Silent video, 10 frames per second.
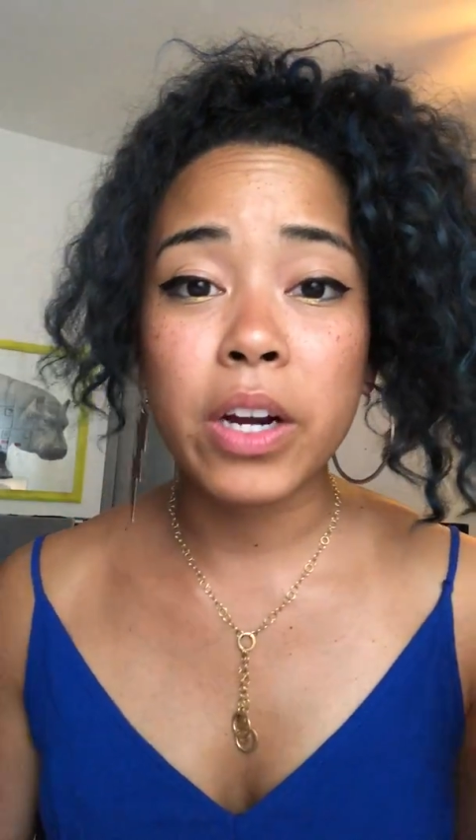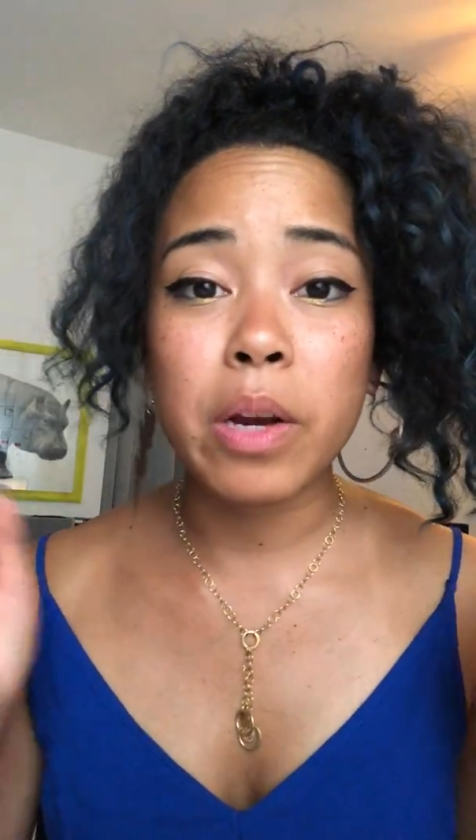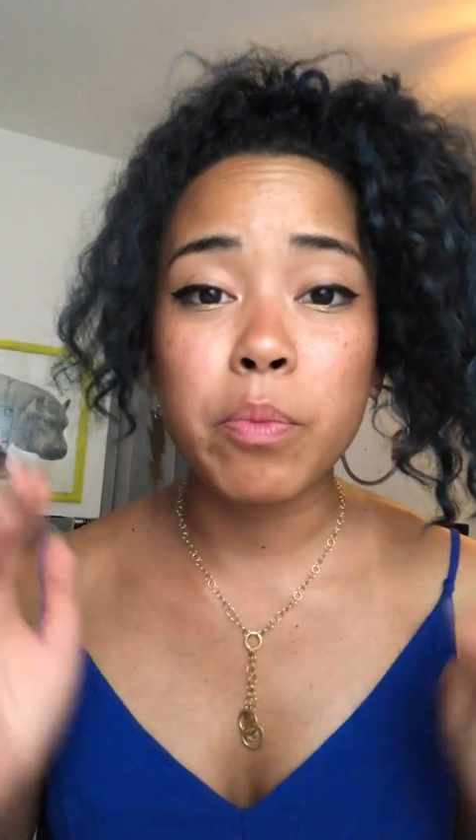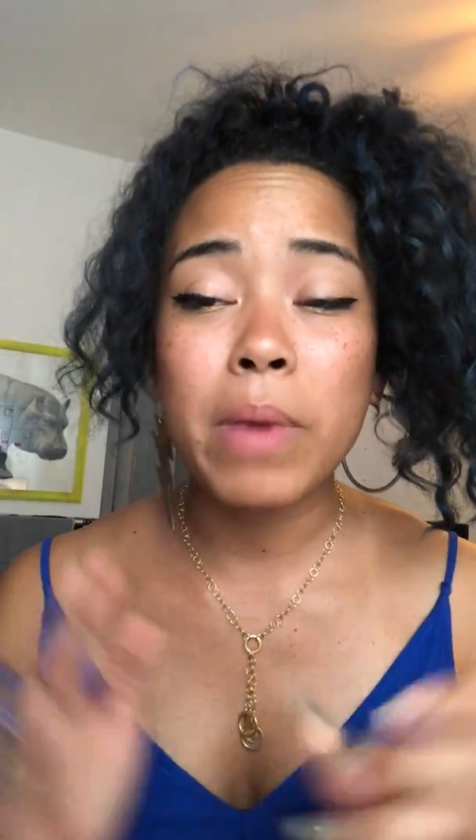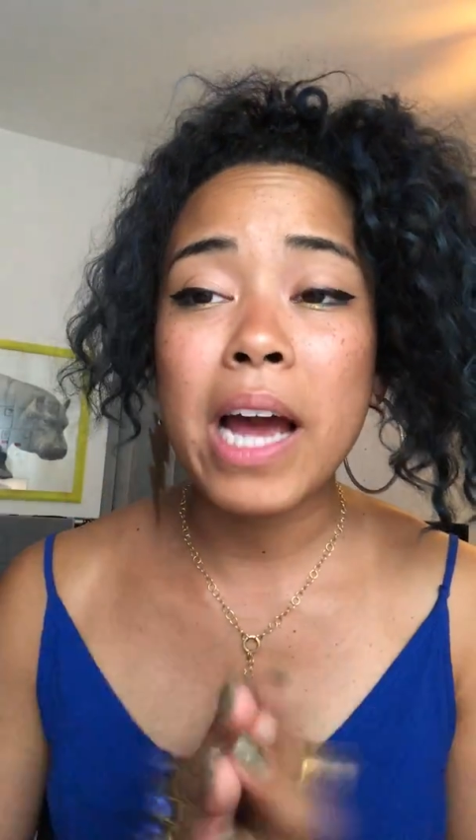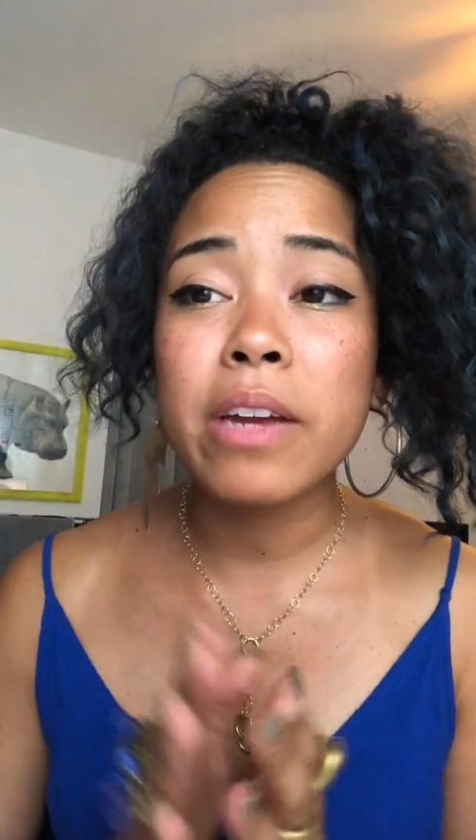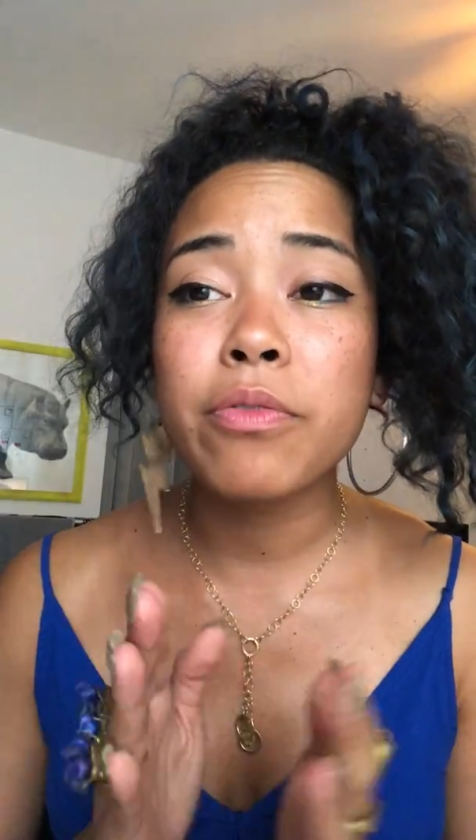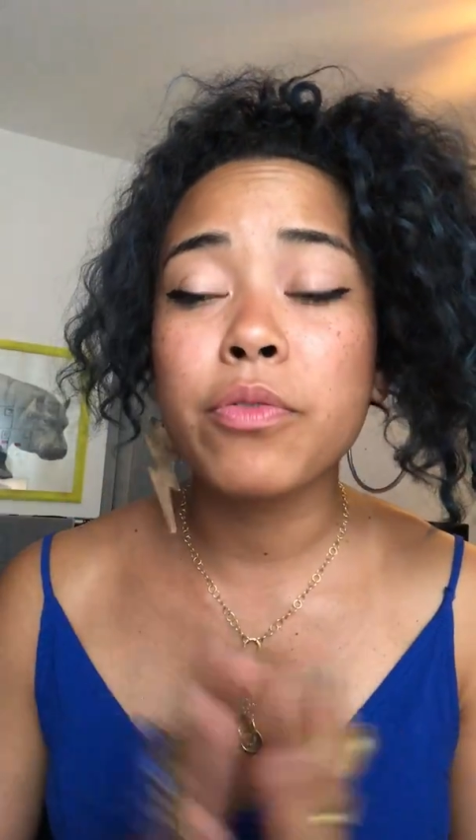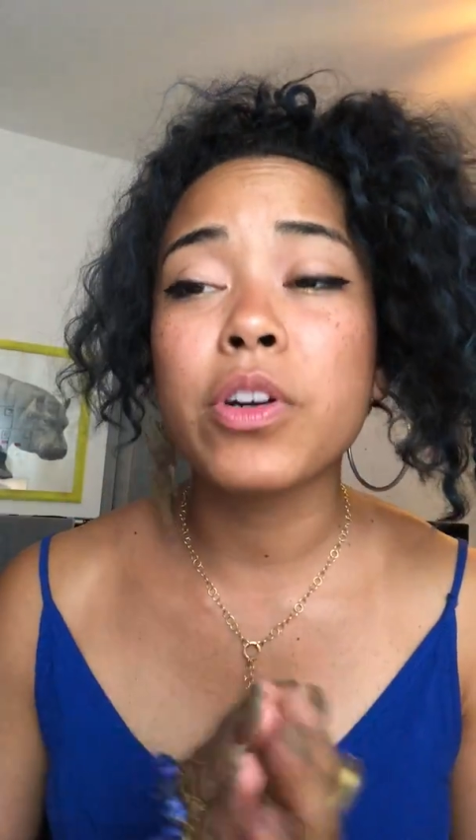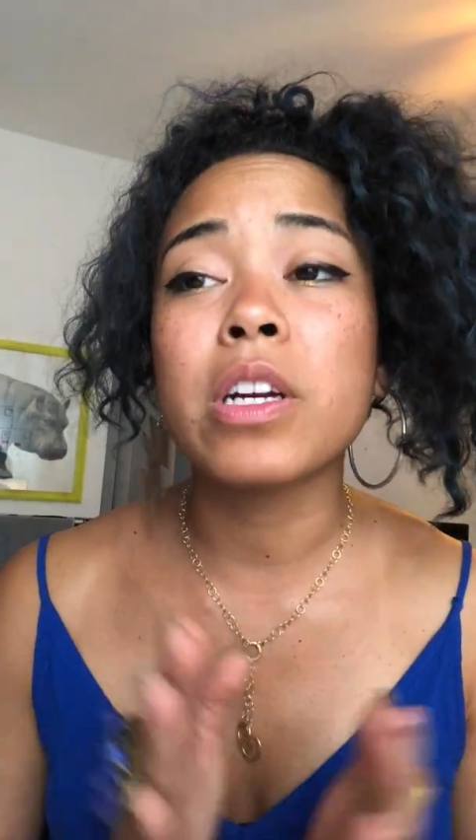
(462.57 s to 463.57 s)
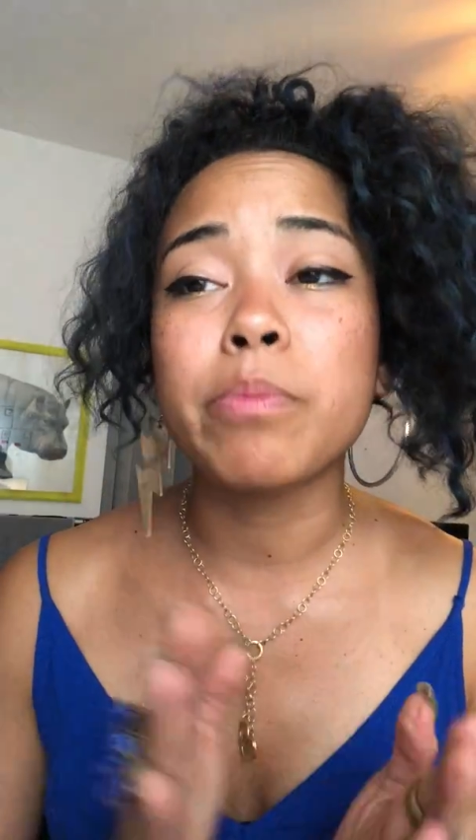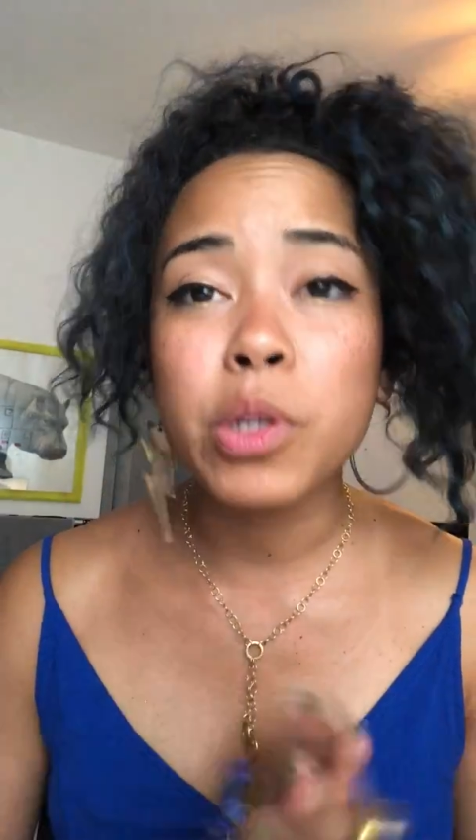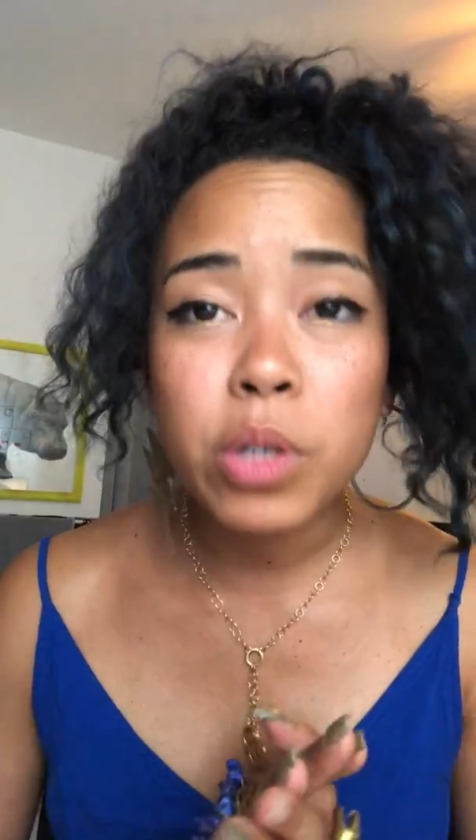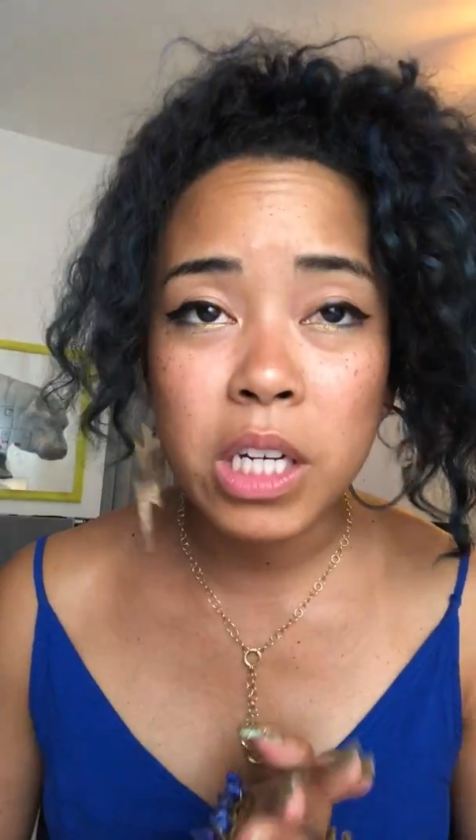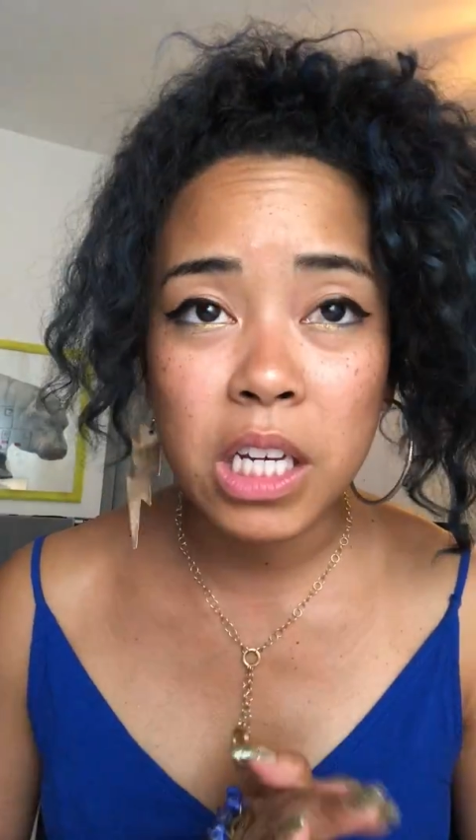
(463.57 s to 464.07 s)
And mine for
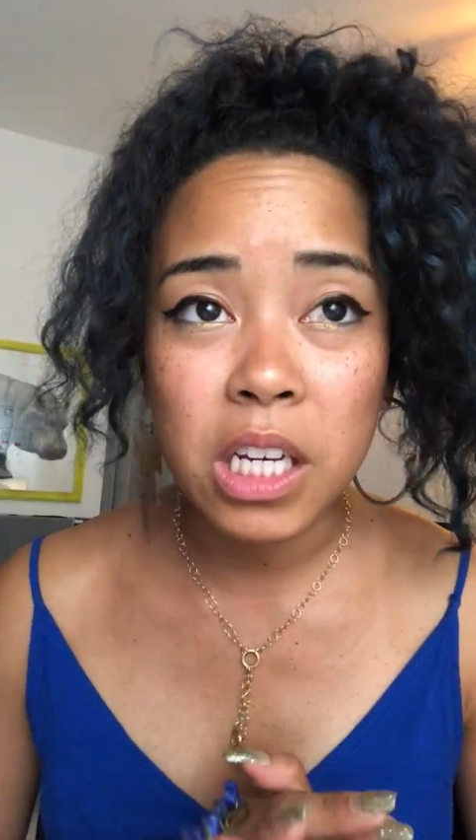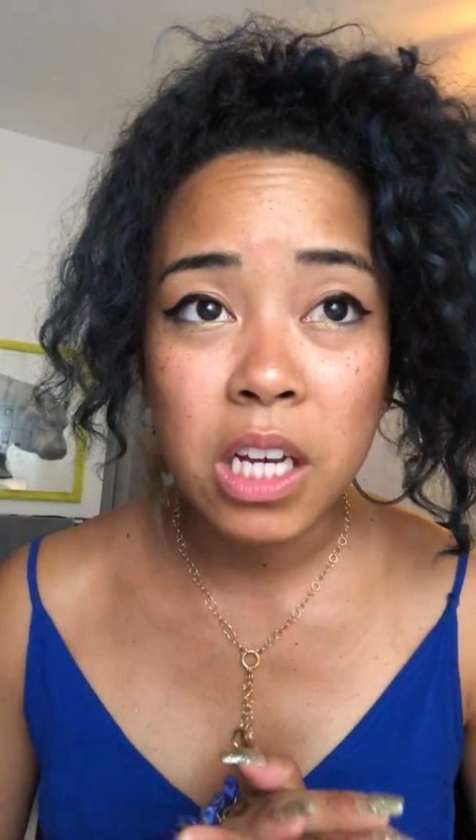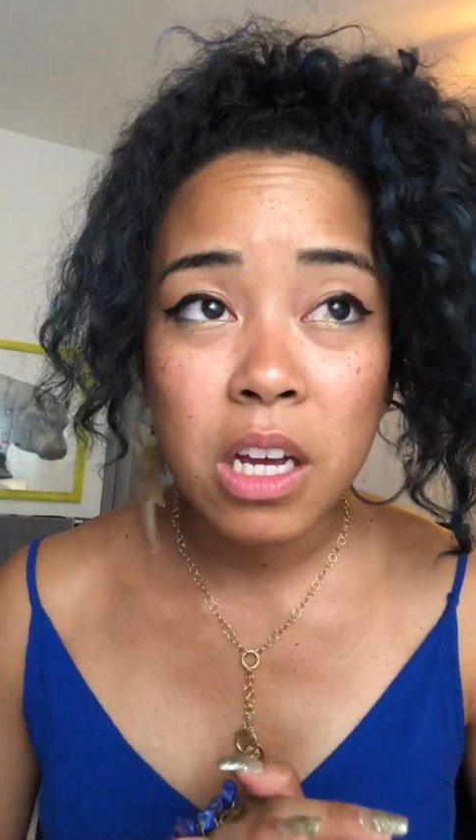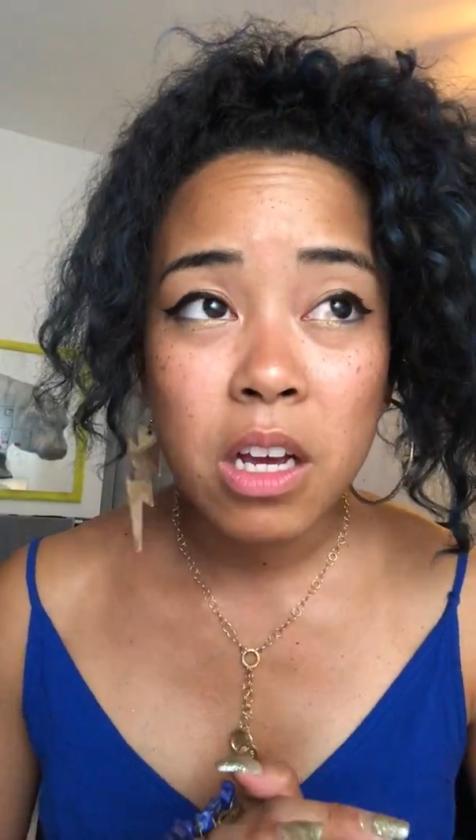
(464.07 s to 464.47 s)
community